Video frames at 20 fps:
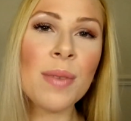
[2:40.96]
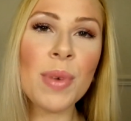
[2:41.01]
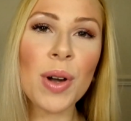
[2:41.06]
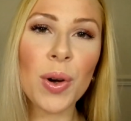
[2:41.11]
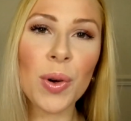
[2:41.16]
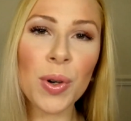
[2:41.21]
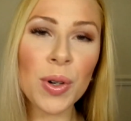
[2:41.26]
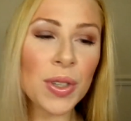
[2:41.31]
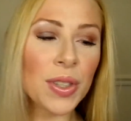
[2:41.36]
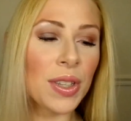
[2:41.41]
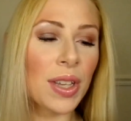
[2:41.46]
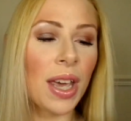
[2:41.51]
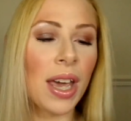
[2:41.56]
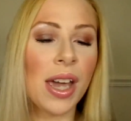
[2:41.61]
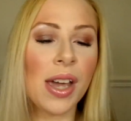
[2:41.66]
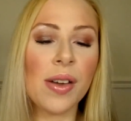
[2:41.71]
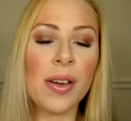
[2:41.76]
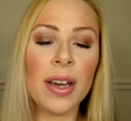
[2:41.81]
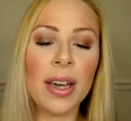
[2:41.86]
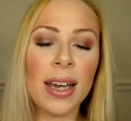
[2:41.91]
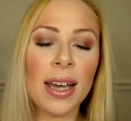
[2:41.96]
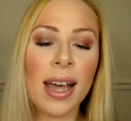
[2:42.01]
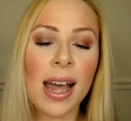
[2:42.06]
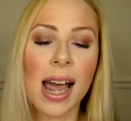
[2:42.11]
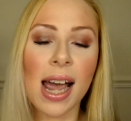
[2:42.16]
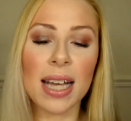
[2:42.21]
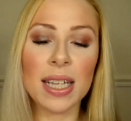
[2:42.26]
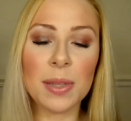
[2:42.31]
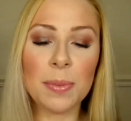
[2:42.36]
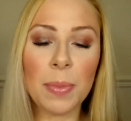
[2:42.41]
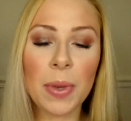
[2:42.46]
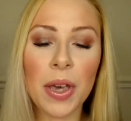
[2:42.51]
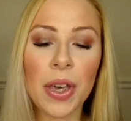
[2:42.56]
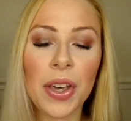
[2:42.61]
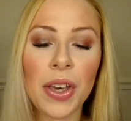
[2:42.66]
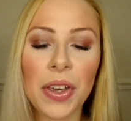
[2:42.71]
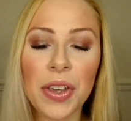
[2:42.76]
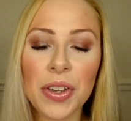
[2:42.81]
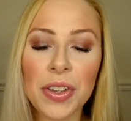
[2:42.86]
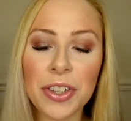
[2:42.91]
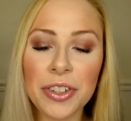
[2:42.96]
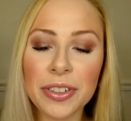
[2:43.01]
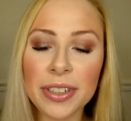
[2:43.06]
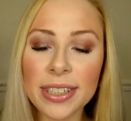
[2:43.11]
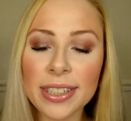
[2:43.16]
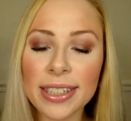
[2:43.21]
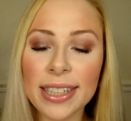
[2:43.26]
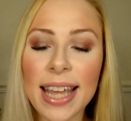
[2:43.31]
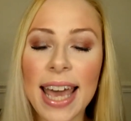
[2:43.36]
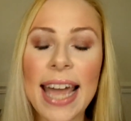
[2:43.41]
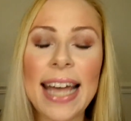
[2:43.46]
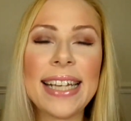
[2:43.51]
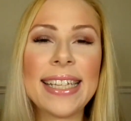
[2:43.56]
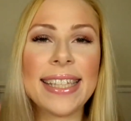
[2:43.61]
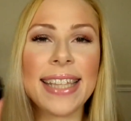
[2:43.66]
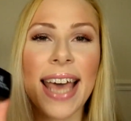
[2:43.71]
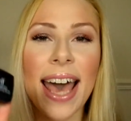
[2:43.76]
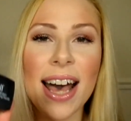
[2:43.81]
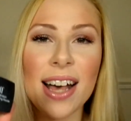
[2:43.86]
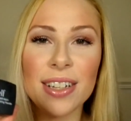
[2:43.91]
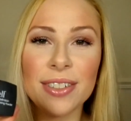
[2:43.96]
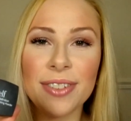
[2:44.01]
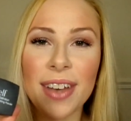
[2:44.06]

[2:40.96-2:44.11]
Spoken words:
Also, as per usual, there is the e.l.f.